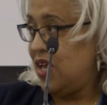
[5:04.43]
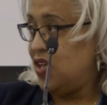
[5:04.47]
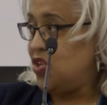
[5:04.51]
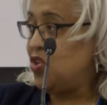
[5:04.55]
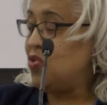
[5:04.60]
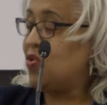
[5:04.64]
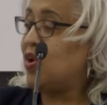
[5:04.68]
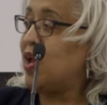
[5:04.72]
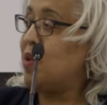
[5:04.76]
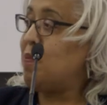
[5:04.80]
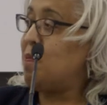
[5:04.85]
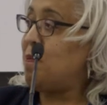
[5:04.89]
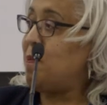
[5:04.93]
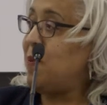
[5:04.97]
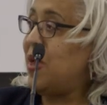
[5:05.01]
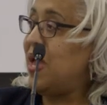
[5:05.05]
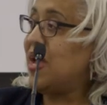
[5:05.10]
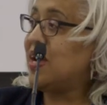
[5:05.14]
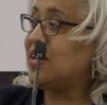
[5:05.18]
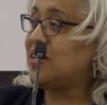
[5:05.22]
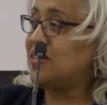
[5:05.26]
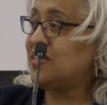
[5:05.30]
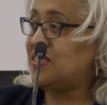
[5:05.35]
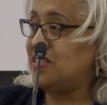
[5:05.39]
You can
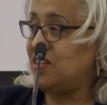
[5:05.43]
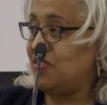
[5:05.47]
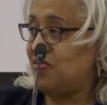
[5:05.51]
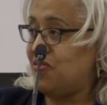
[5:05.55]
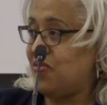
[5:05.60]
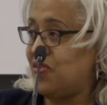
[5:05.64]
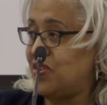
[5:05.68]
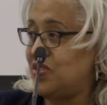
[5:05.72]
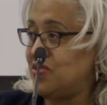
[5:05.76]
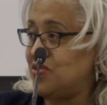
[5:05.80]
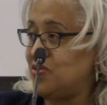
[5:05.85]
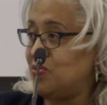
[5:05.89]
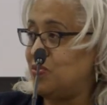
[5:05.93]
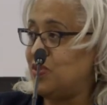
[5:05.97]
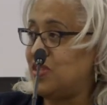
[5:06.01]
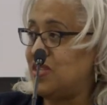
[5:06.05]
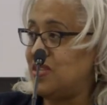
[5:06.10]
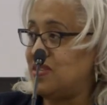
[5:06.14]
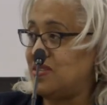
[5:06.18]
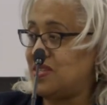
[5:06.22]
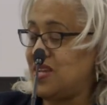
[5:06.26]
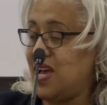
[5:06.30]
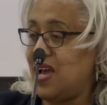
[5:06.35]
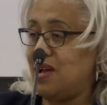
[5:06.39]
make a difference with
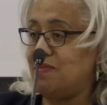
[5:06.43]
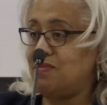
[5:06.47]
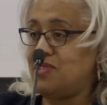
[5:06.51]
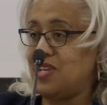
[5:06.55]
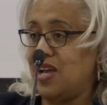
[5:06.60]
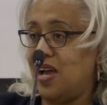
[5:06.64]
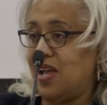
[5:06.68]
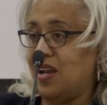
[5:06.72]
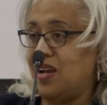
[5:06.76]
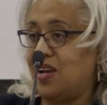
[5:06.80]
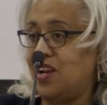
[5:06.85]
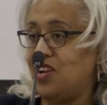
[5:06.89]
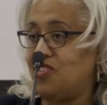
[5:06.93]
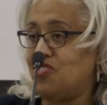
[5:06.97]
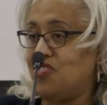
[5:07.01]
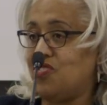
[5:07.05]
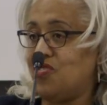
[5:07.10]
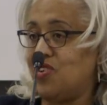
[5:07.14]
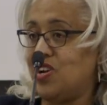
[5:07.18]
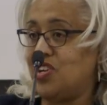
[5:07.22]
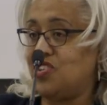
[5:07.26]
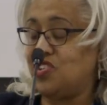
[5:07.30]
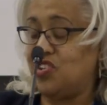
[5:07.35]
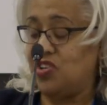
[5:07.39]
this time, talent, and
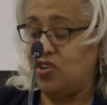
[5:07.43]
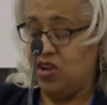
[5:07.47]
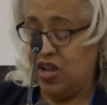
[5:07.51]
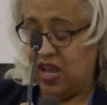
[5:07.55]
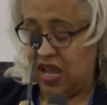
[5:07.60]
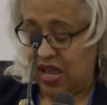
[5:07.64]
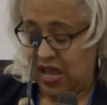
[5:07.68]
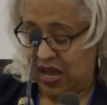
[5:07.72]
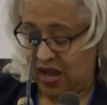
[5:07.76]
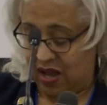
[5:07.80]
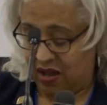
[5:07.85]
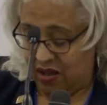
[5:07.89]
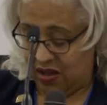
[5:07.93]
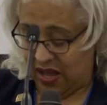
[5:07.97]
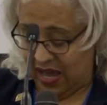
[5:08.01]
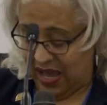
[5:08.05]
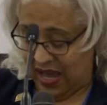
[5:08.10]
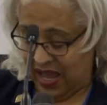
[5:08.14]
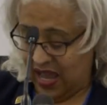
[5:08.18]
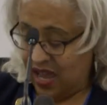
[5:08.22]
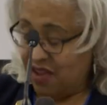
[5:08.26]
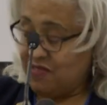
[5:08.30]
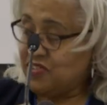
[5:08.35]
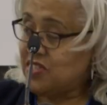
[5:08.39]
treasure.
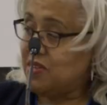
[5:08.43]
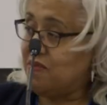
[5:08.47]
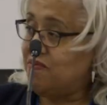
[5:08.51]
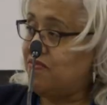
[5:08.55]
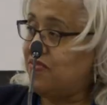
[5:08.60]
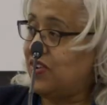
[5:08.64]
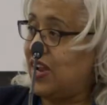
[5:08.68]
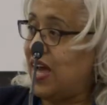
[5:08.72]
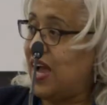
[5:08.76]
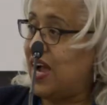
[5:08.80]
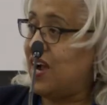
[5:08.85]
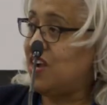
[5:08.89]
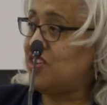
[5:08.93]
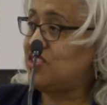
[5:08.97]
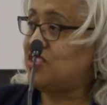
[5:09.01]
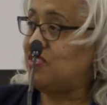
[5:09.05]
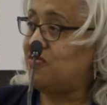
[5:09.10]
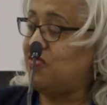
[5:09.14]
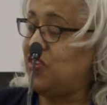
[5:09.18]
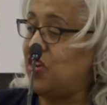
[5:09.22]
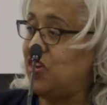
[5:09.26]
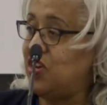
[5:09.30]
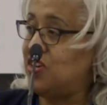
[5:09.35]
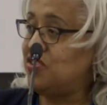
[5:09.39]
I have some flyers.
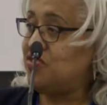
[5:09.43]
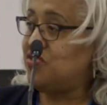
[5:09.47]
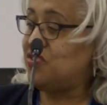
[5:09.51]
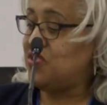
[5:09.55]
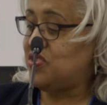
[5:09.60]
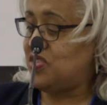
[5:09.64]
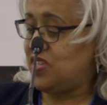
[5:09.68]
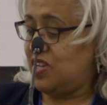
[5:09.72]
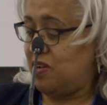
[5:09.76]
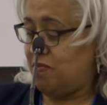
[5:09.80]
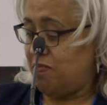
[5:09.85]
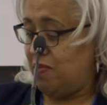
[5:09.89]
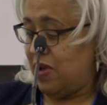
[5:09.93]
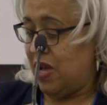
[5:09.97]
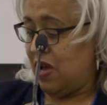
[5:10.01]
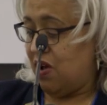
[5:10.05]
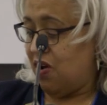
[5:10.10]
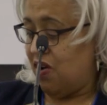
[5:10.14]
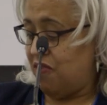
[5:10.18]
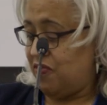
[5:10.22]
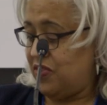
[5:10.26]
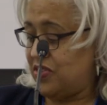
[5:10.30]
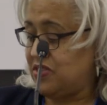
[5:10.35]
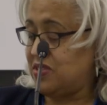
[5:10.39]
If you're interested, my
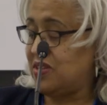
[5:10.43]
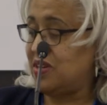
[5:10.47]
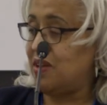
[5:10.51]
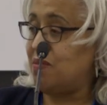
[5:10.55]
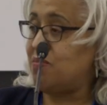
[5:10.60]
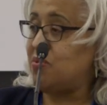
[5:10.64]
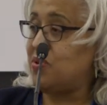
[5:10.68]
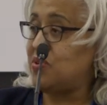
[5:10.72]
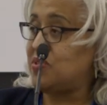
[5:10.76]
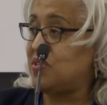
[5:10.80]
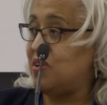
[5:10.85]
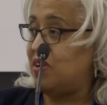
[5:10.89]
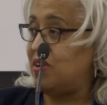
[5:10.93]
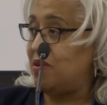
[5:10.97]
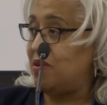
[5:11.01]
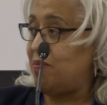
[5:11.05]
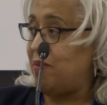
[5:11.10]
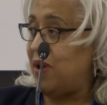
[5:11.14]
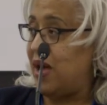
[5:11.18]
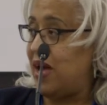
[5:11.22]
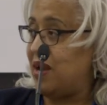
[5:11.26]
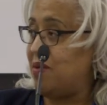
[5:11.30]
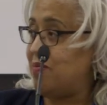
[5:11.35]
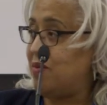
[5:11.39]
office number is on the
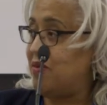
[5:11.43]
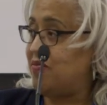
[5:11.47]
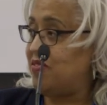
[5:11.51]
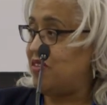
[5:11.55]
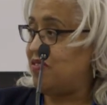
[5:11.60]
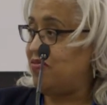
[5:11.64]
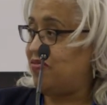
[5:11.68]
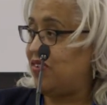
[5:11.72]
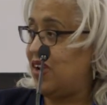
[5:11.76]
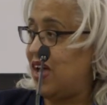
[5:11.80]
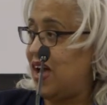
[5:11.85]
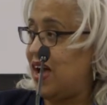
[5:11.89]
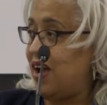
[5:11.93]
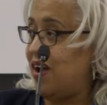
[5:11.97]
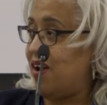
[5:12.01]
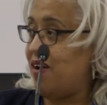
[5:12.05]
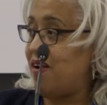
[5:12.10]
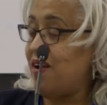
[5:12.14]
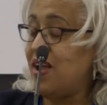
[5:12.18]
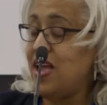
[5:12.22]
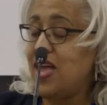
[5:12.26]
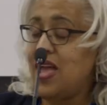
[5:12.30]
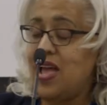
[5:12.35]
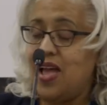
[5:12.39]
bottom of the
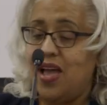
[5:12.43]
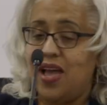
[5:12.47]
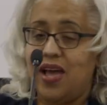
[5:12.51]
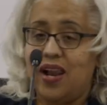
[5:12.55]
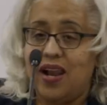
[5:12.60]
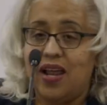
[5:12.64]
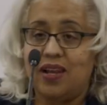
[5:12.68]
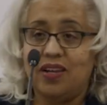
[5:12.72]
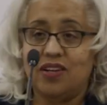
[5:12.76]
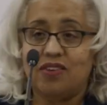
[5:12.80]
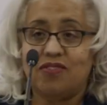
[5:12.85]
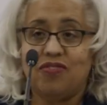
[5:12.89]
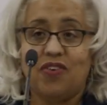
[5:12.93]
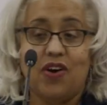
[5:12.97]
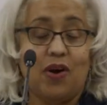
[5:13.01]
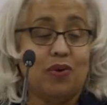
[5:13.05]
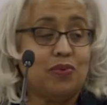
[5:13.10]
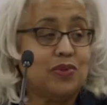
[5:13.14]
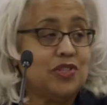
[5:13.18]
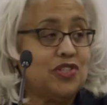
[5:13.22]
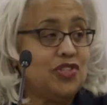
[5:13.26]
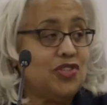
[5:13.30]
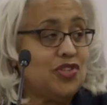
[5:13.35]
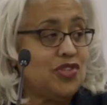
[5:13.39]
flyer, and I look
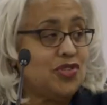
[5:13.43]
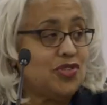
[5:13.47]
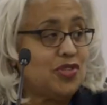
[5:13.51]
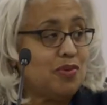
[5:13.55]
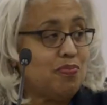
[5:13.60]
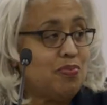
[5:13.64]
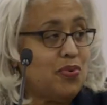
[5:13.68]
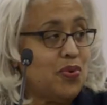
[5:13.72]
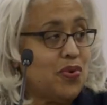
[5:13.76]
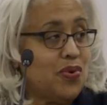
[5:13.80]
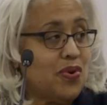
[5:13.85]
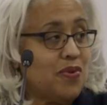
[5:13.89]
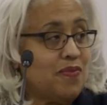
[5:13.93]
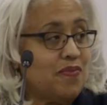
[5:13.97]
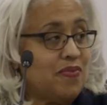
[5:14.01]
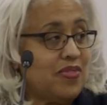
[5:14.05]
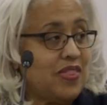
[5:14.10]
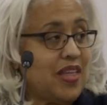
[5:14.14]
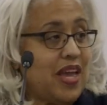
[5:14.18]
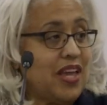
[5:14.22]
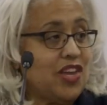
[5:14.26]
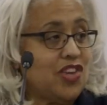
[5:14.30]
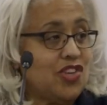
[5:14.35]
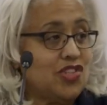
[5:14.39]
forward to your support.
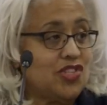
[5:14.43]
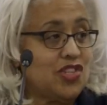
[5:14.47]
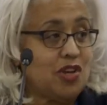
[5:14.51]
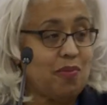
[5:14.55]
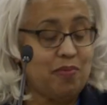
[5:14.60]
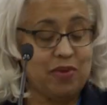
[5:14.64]
Thank you so